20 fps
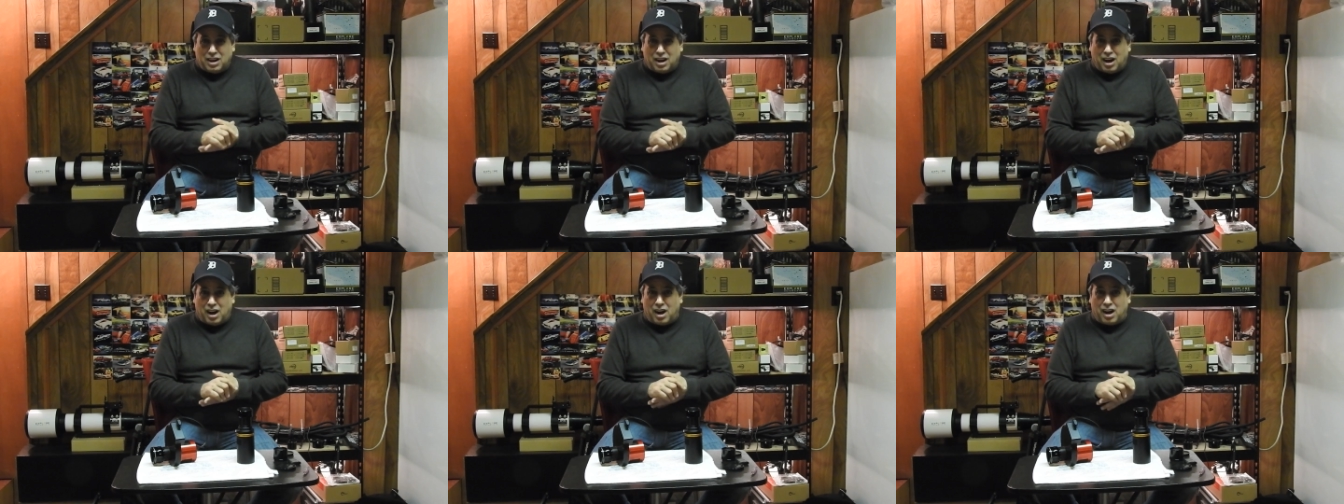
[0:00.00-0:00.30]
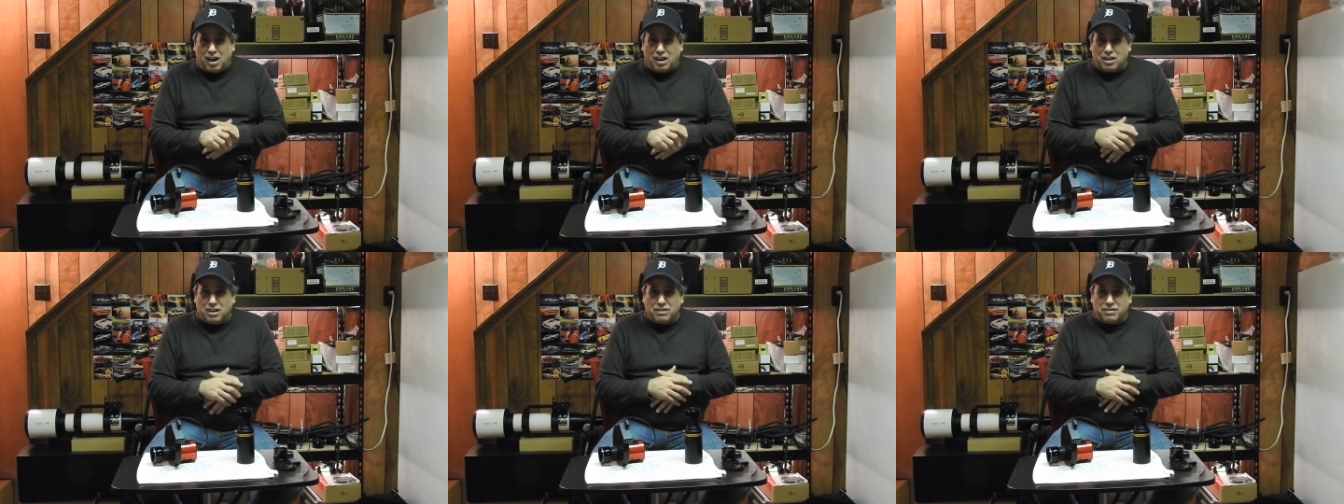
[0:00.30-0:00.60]

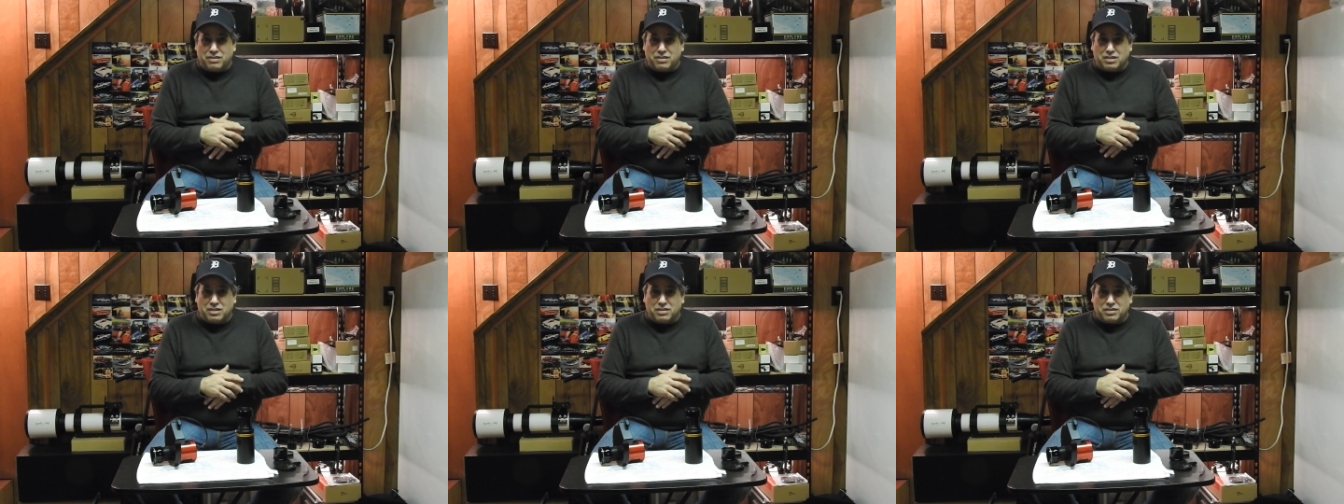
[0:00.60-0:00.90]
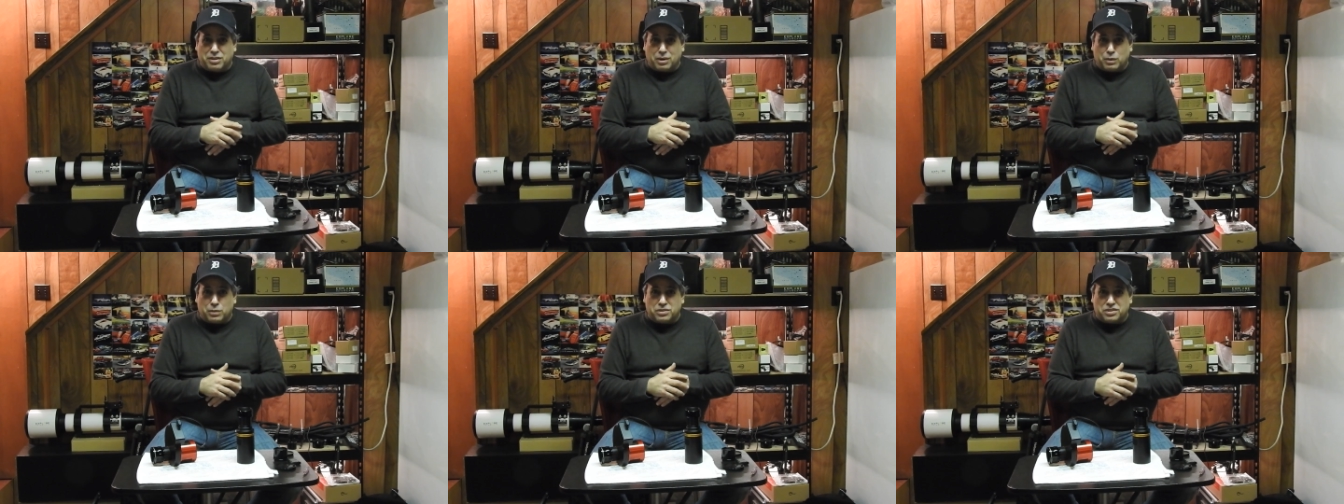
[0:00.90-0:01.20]
all
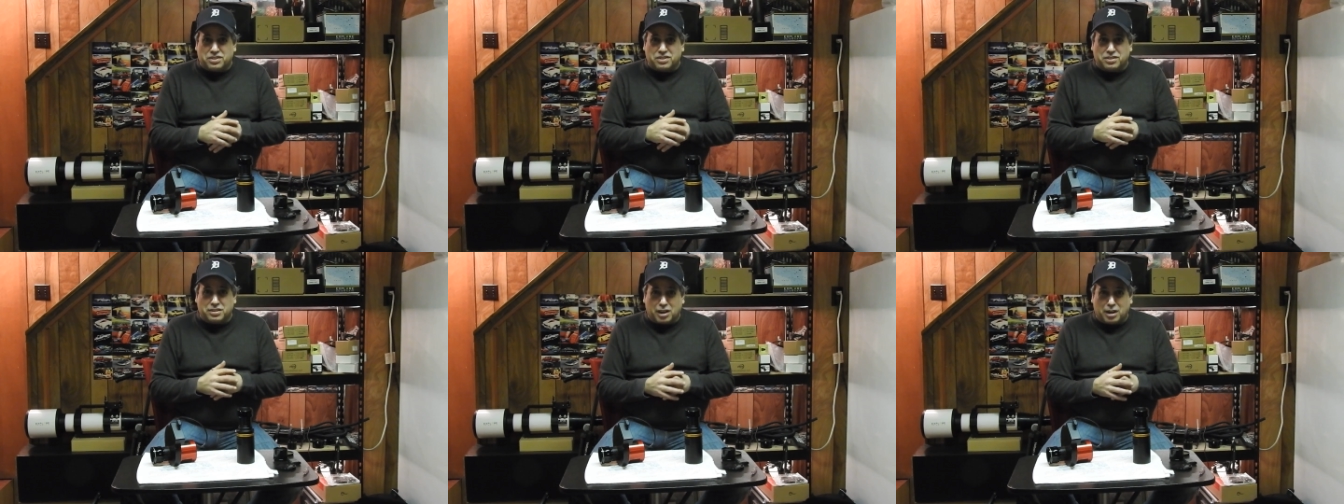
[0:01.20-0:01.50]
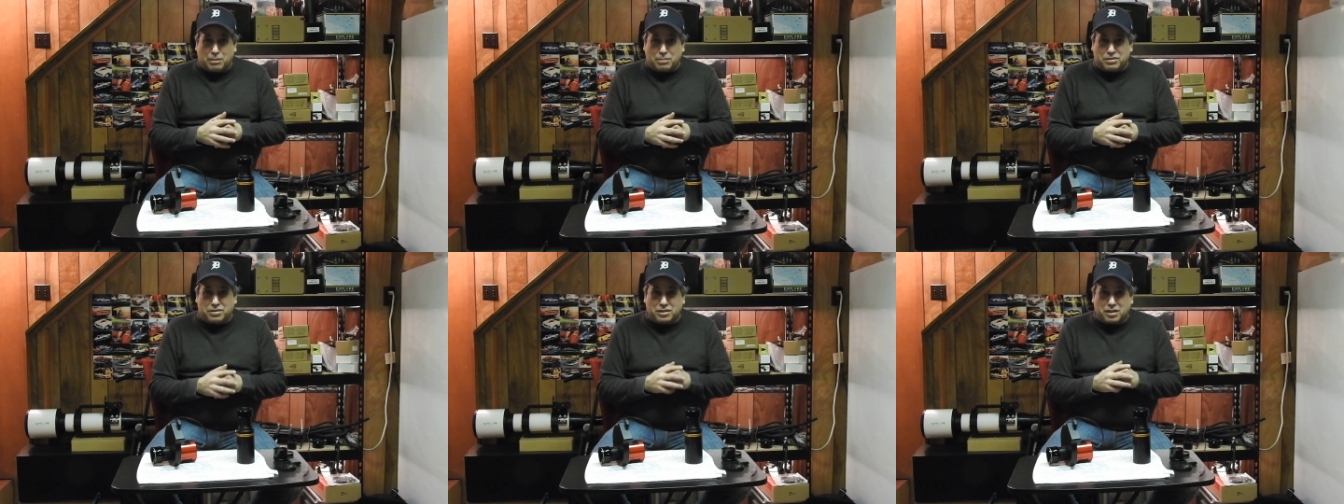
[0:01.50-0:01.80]
of those
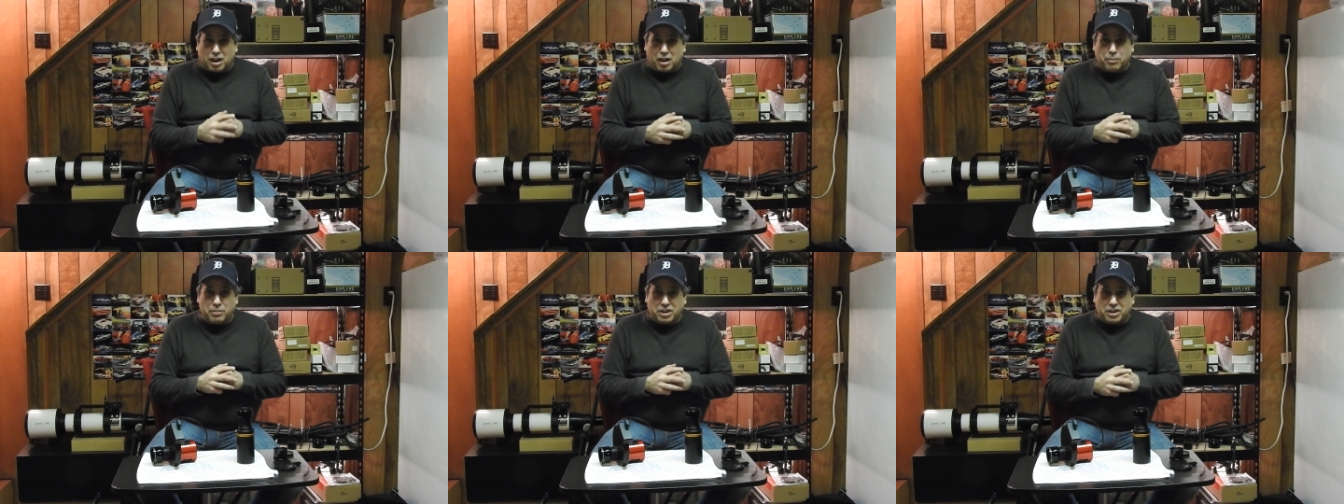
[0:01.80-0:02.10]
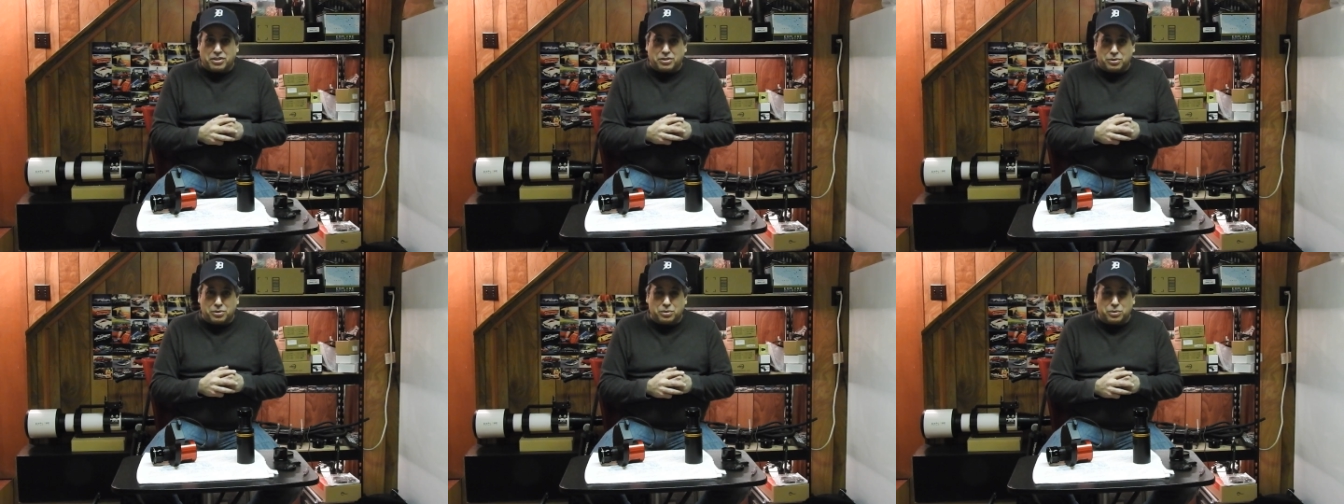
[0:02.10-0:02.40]
subs
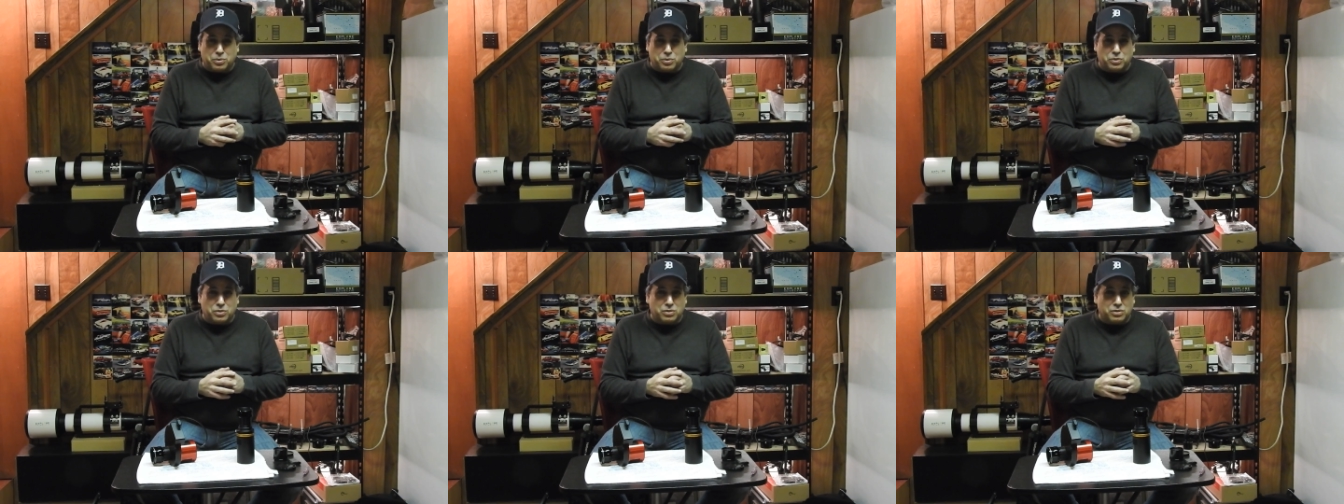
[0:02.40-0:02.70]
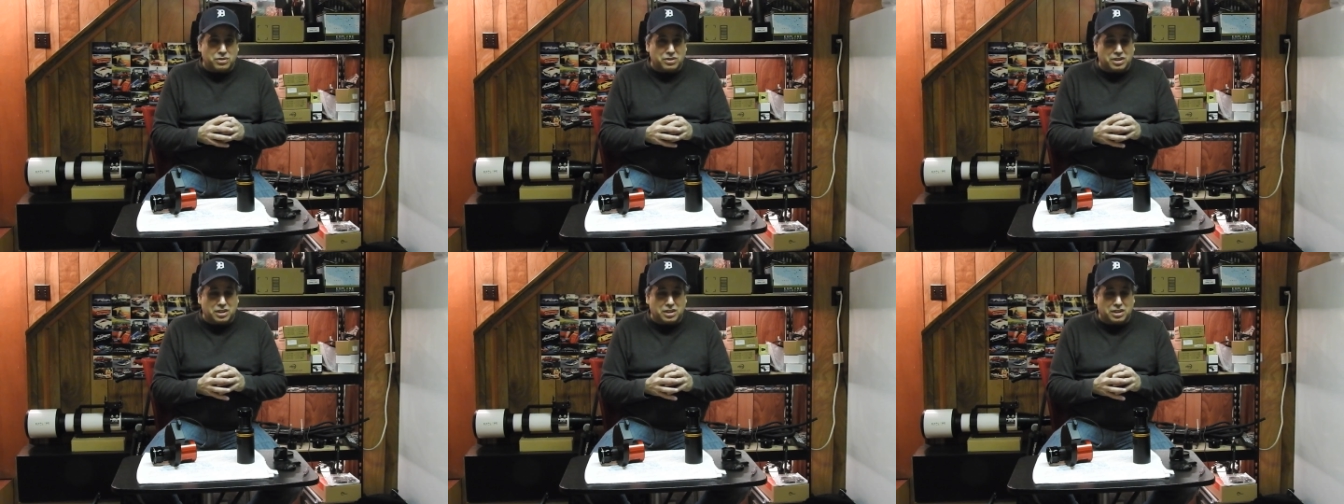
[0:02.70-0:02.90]
coming through.